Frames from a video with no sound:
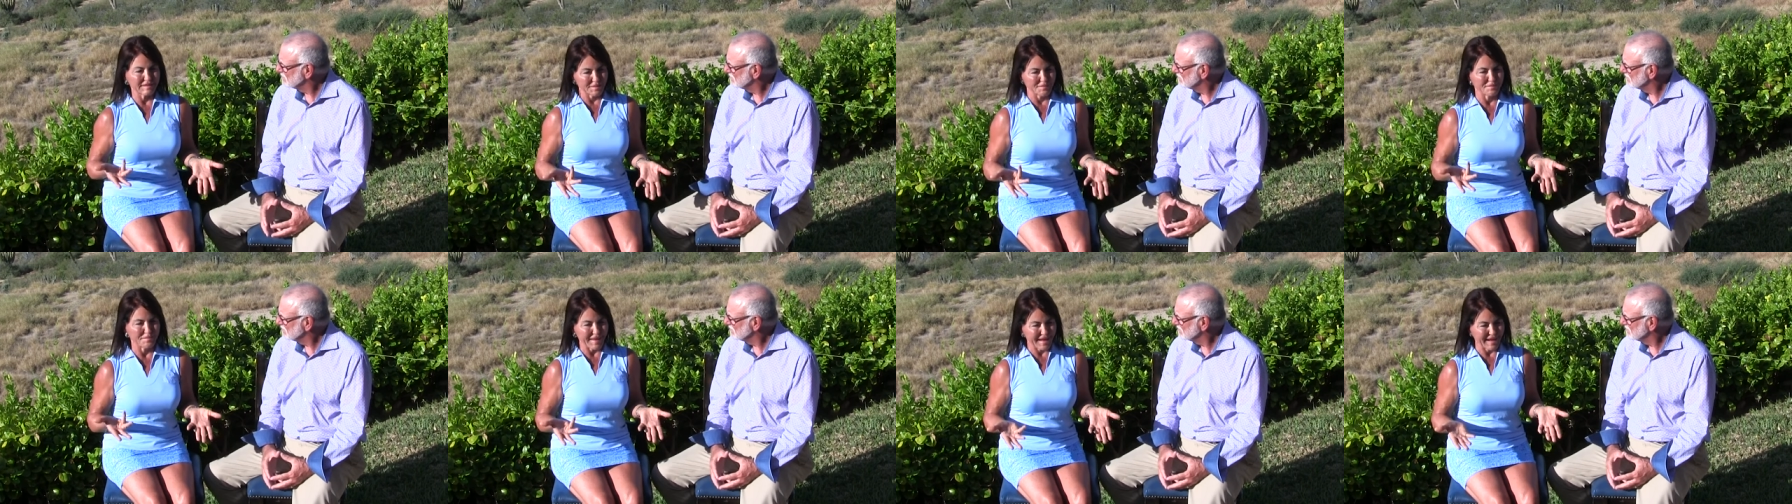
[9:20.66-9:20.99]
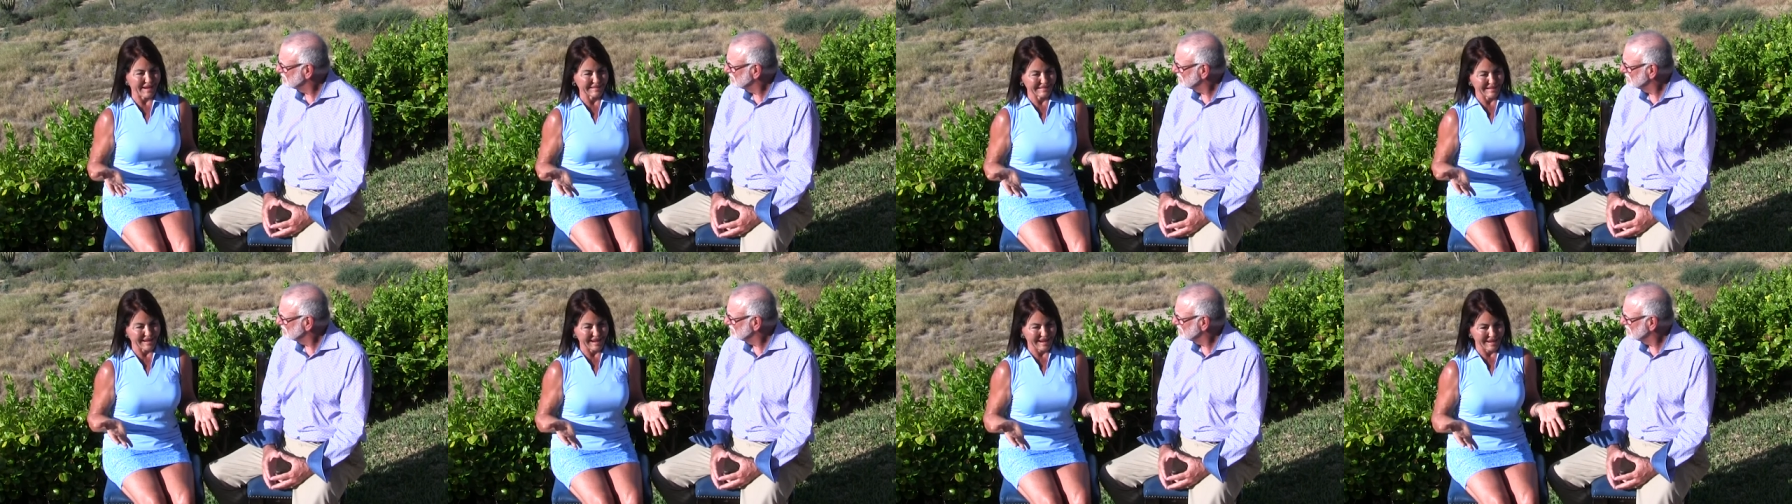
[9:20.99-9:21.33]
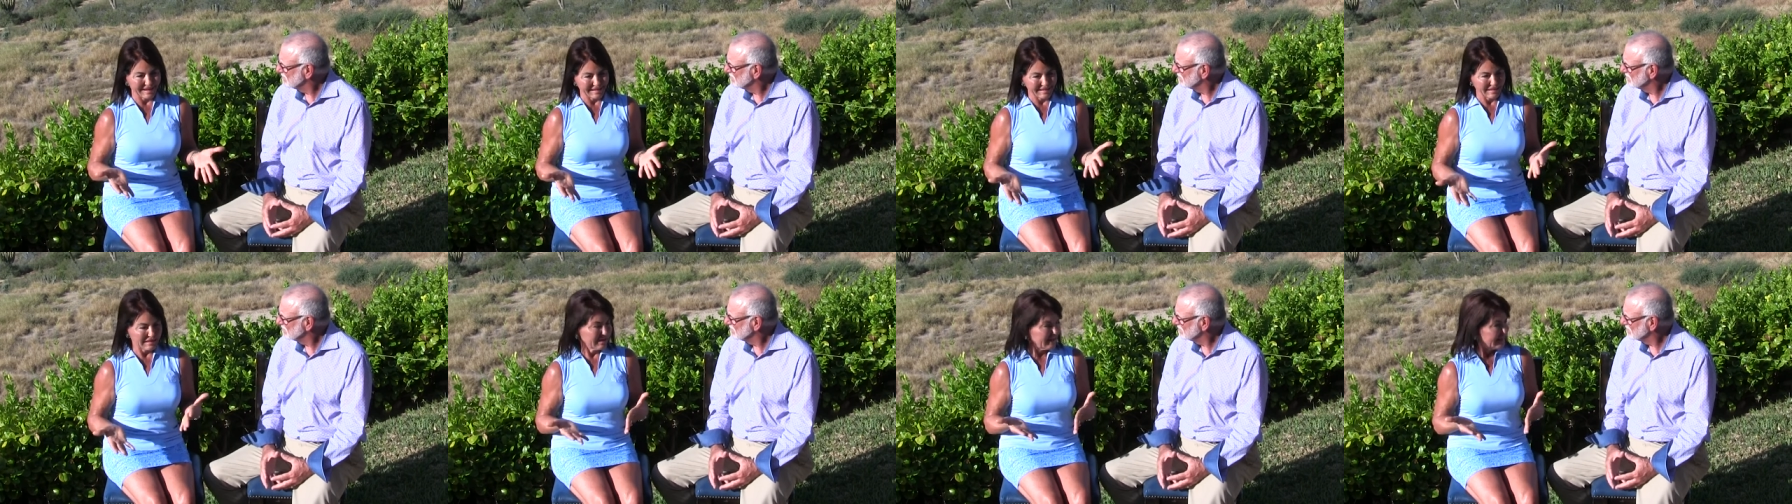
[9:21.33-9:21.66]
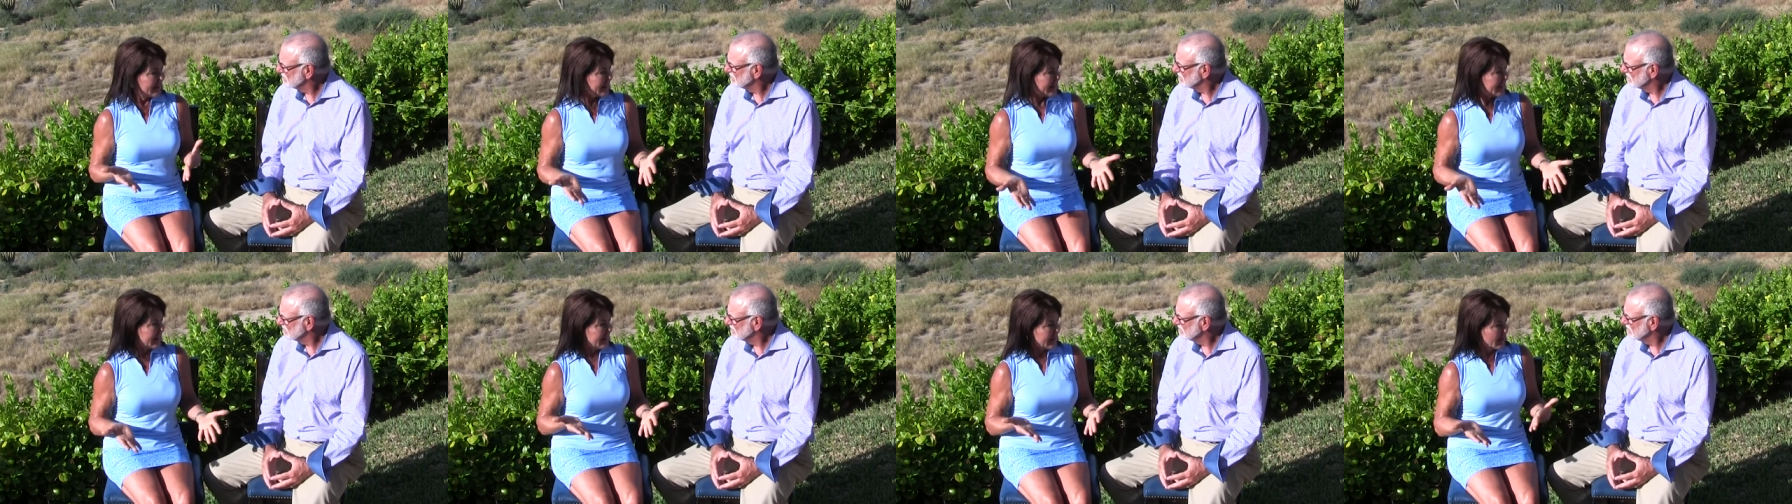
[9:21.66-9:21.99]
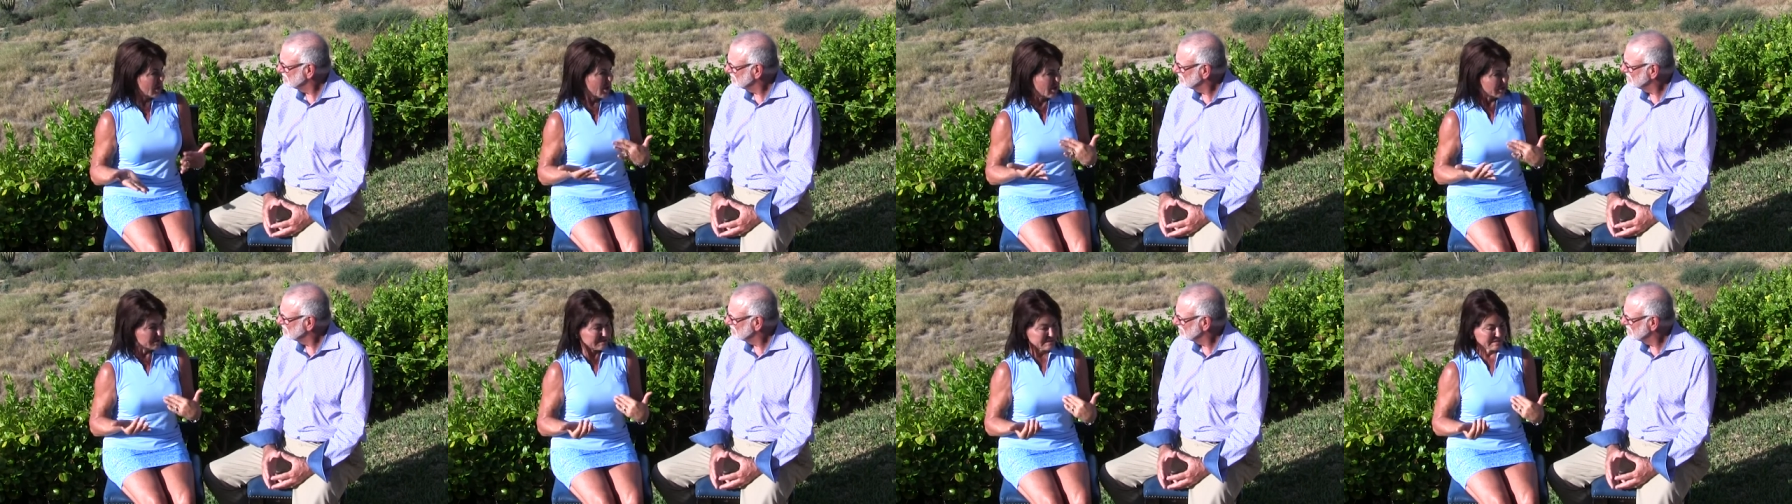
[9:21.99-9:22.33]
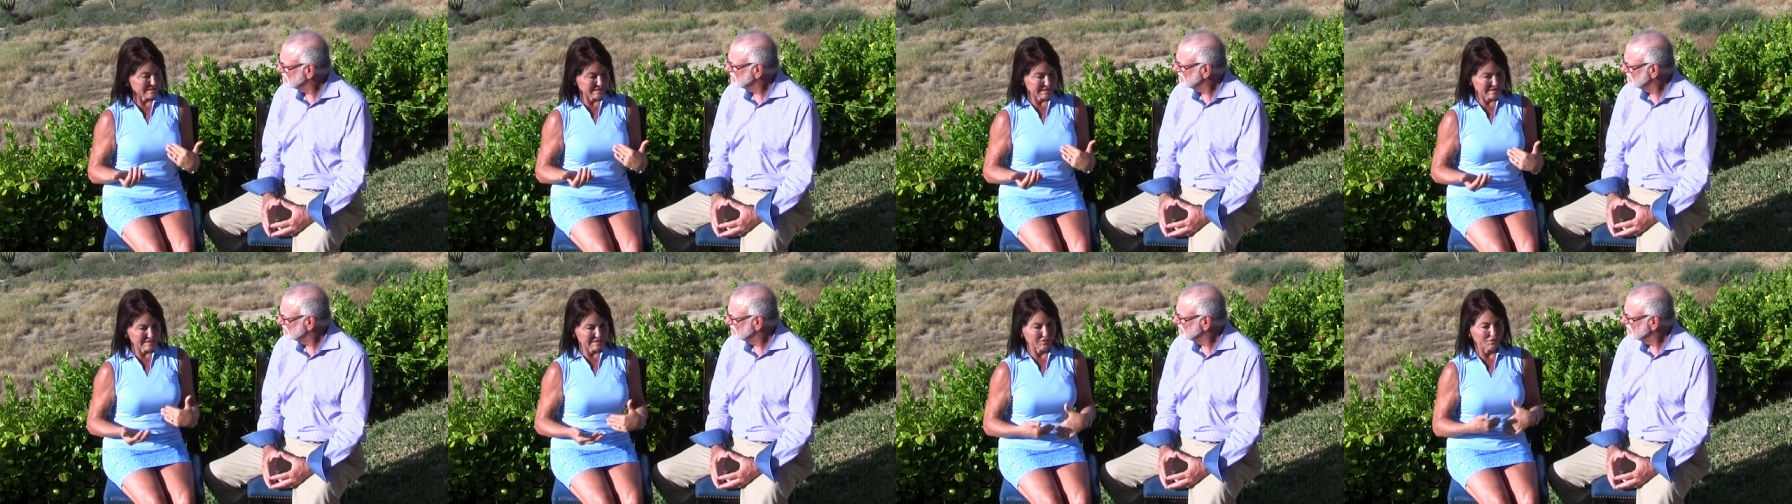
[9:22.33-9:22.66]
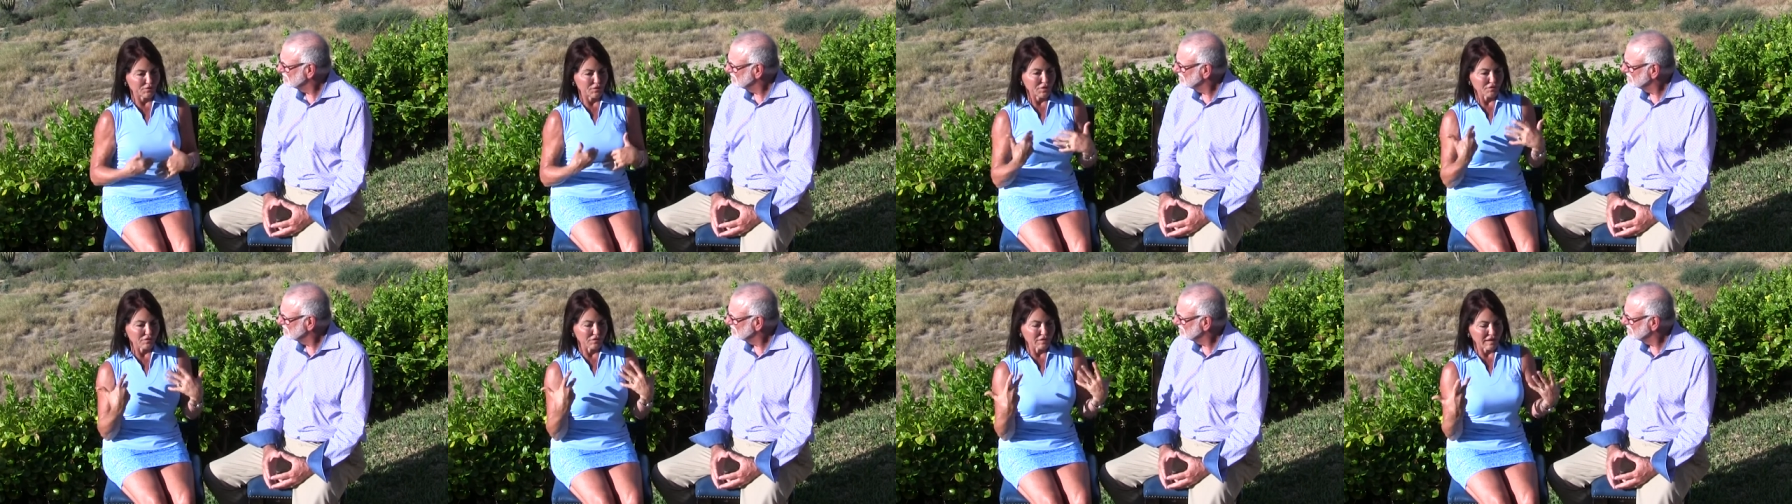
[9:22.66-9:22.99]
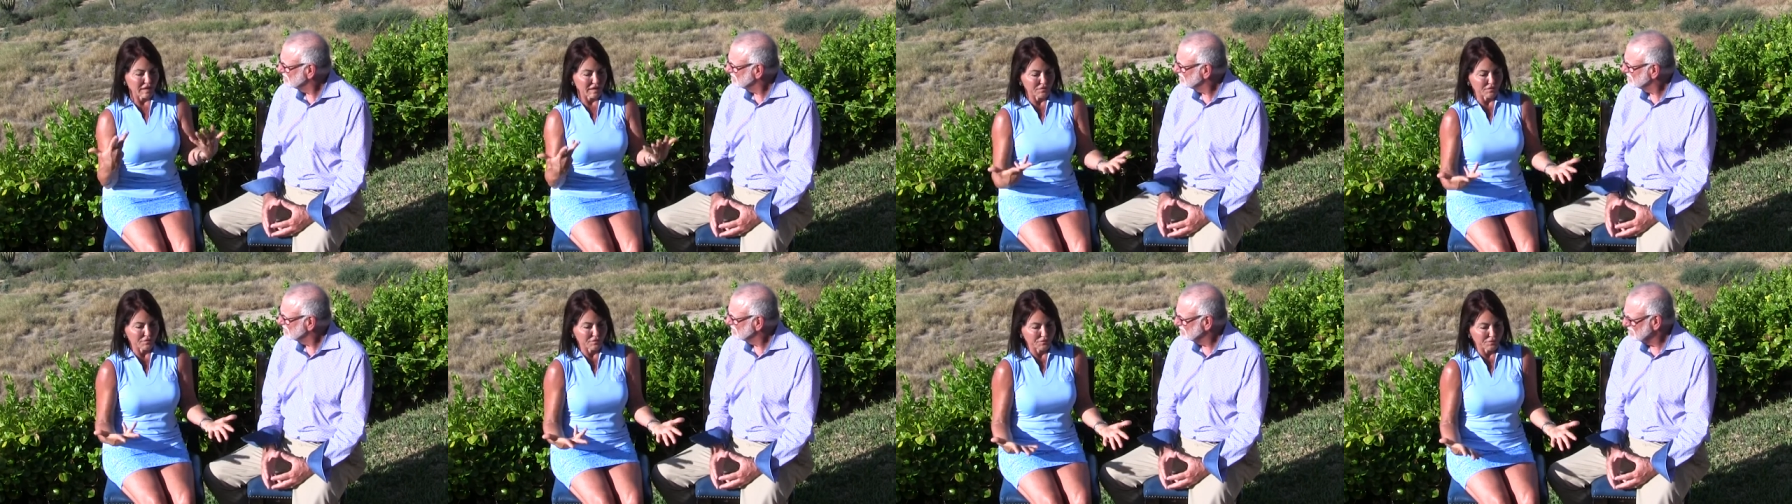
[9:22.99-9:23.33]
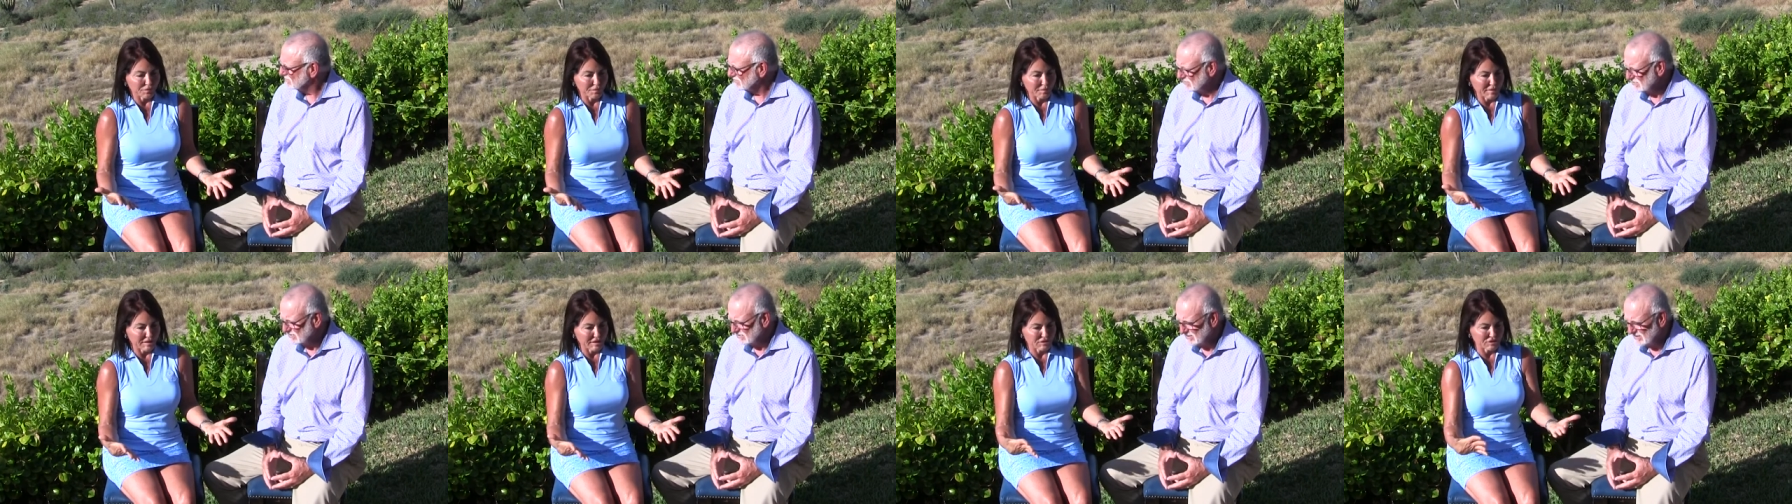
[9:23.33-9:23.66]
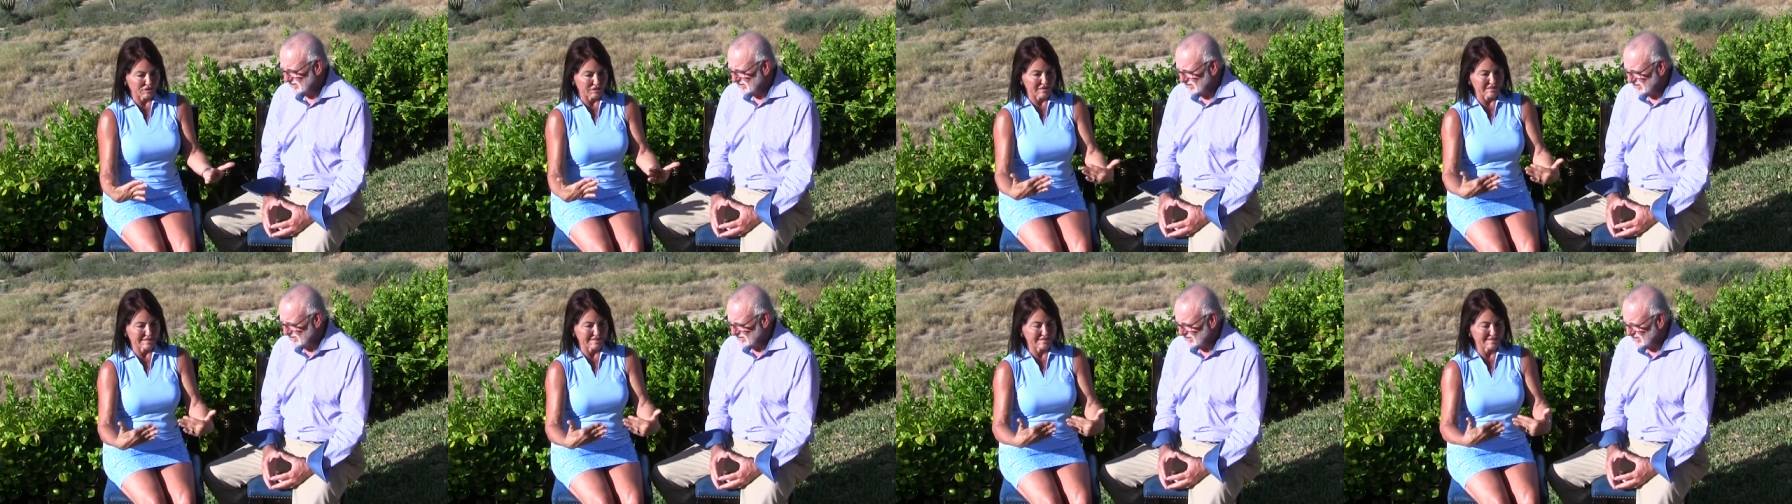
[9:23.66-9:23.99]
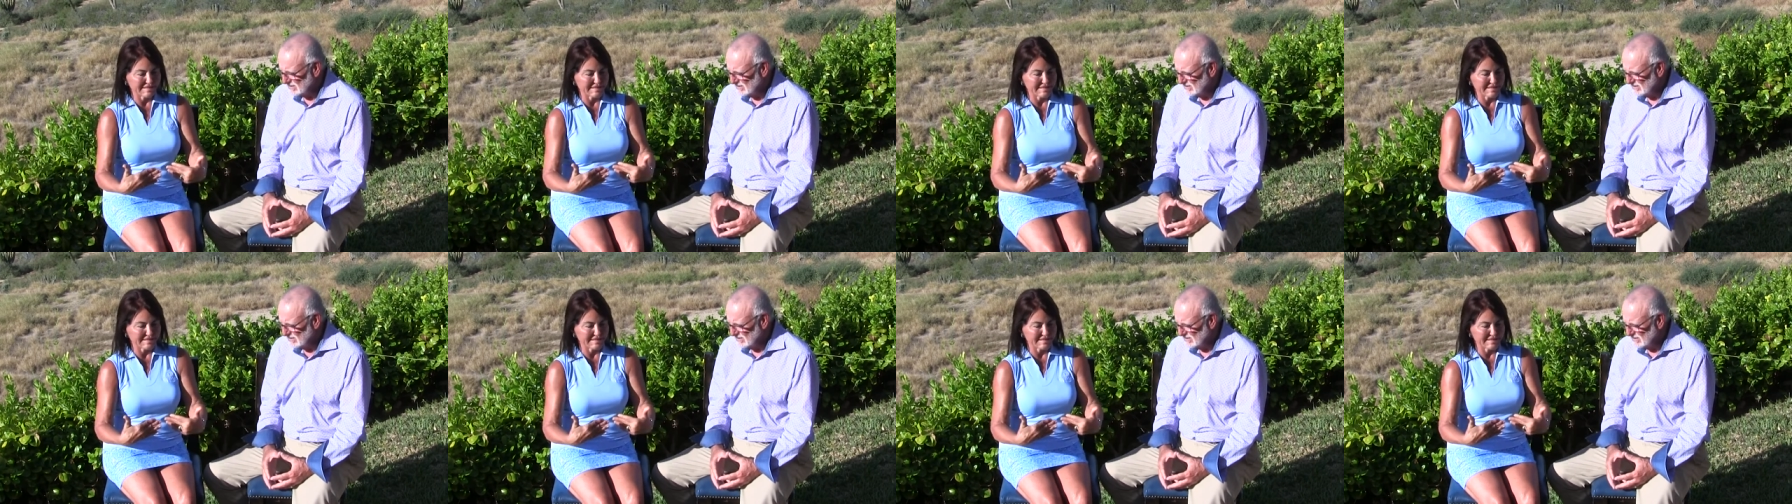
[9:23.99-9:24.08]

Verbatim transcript: the bad guy mm-hmm. in heart disease. If you have a lot of inflammation, it